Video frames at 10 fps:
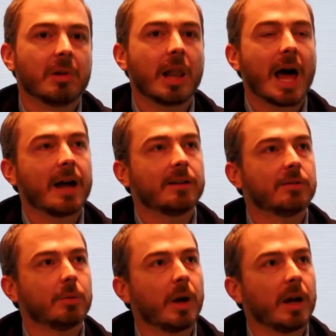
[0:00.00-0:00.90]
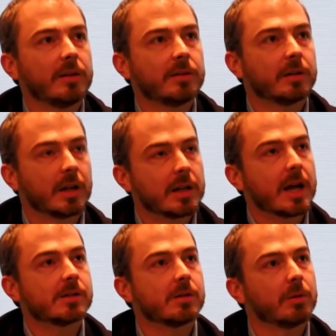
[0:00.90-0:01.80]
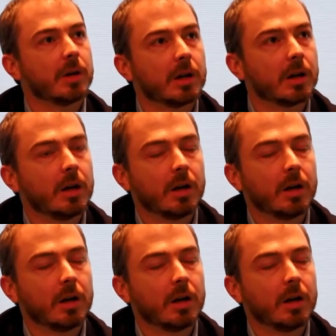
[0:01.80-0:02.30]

lightweight and nice looking